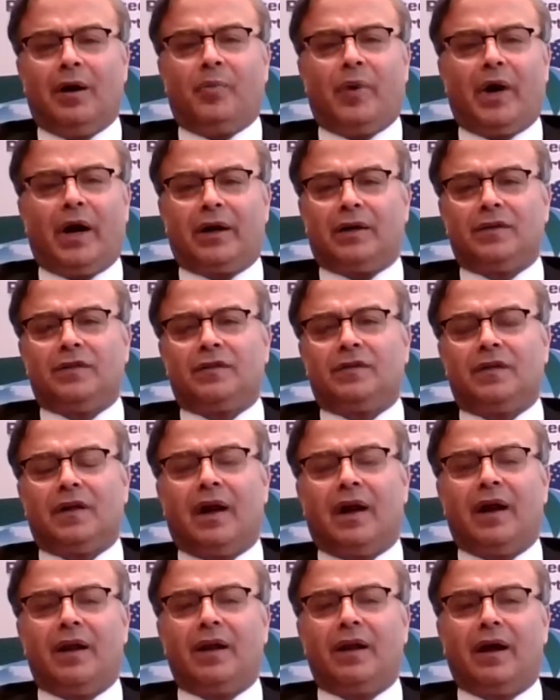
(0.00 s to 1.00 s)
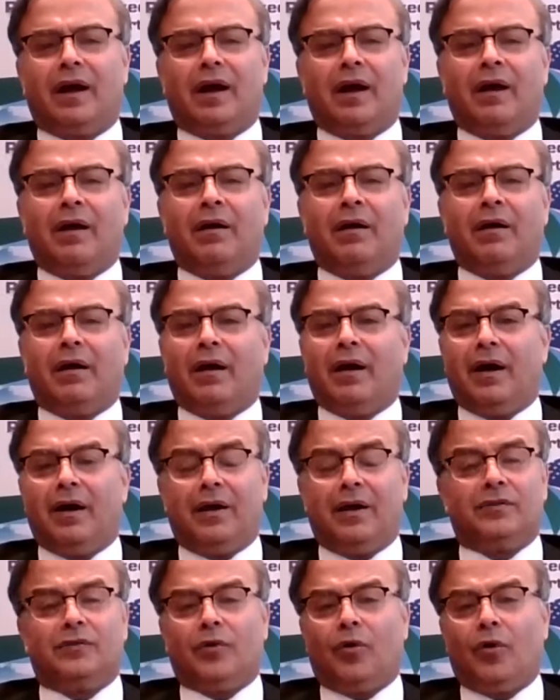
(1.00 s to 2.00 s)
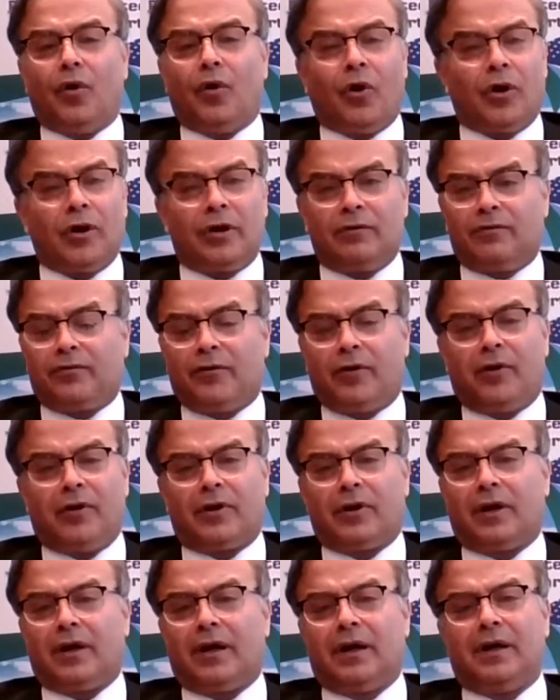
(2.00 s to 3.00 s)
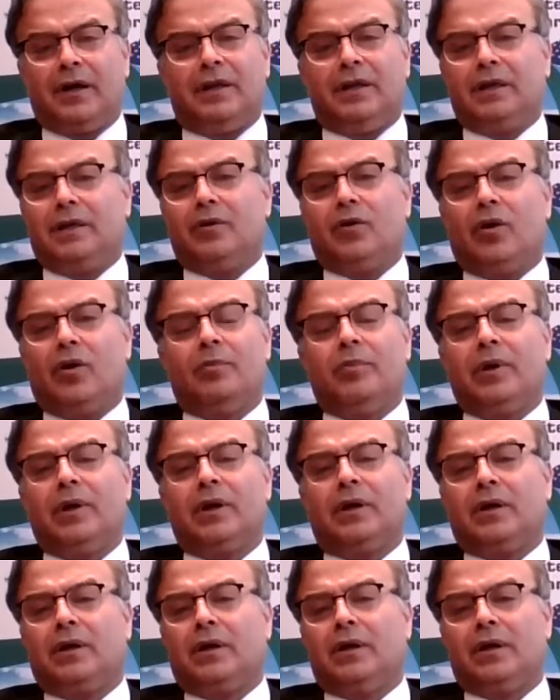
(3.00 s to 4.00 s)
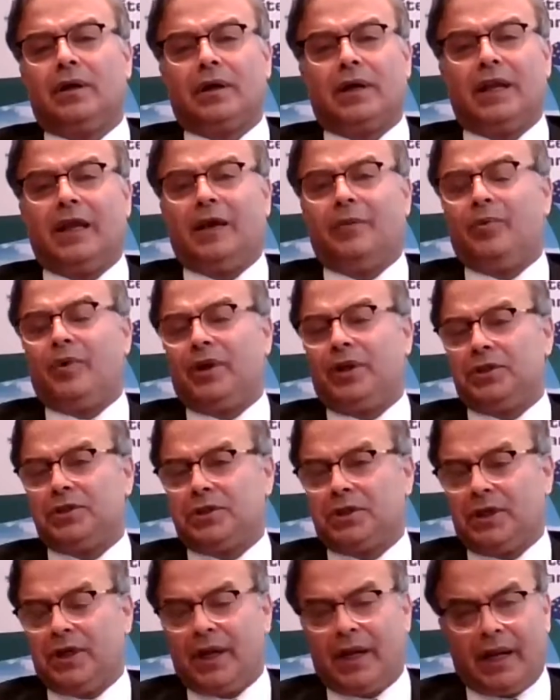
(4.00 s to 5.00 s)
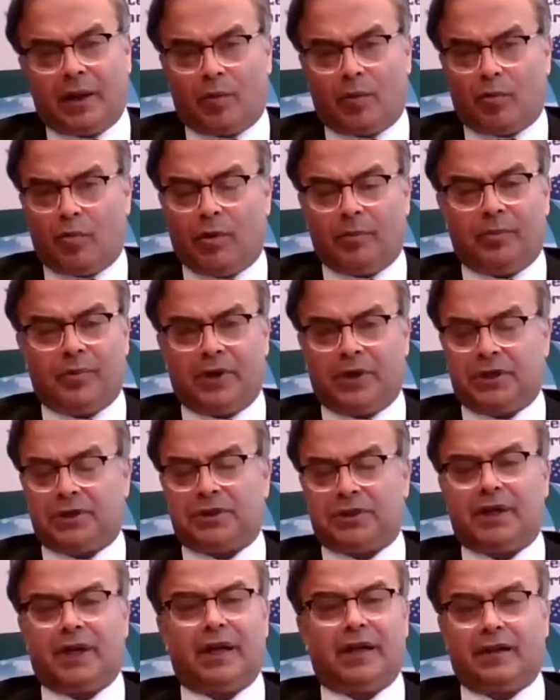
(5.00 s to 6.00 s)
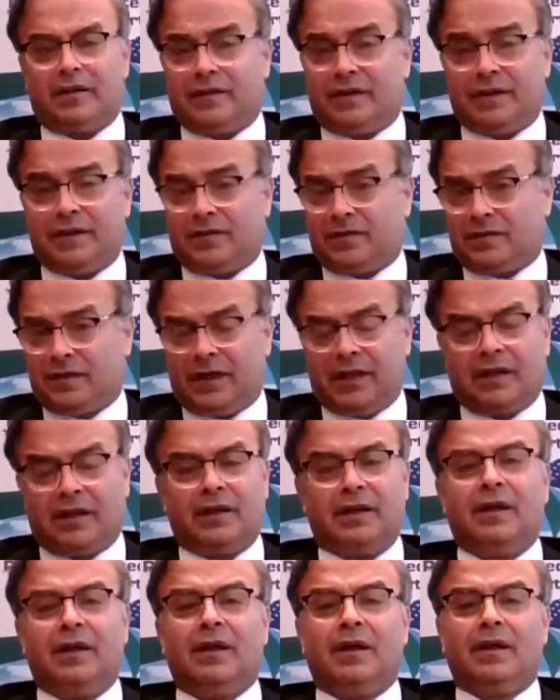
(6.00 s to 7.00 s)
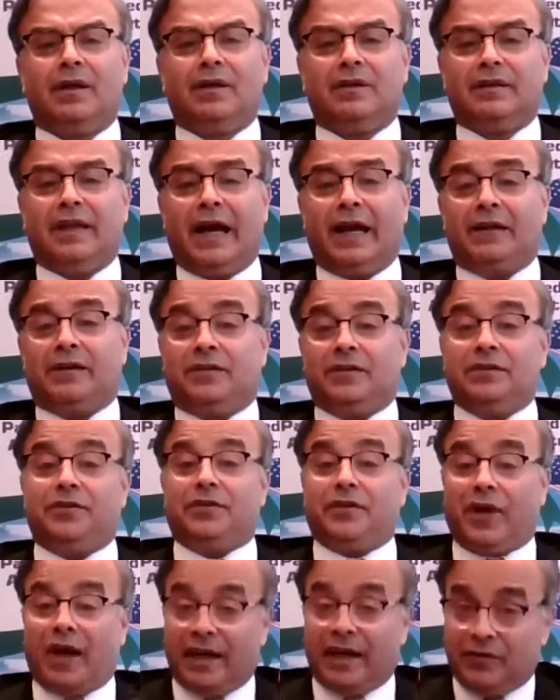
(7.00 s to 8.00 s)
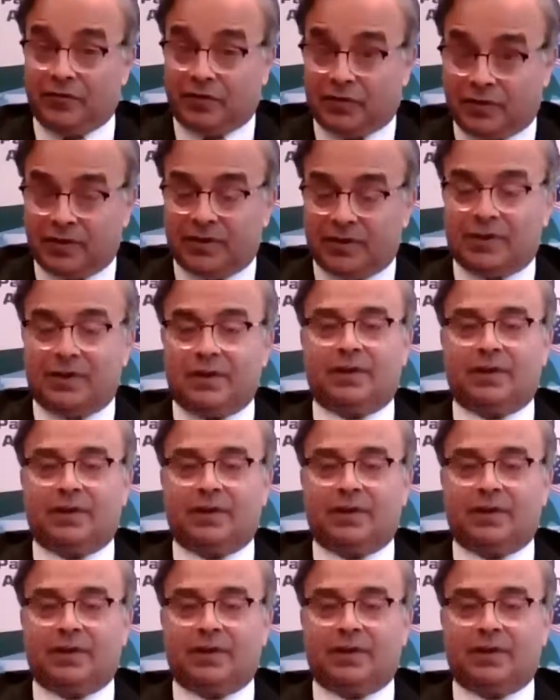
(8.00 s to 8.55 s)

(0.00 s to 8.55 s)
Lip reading: Pakistan is all for economic collaboration and cooperation, and as I said, that drives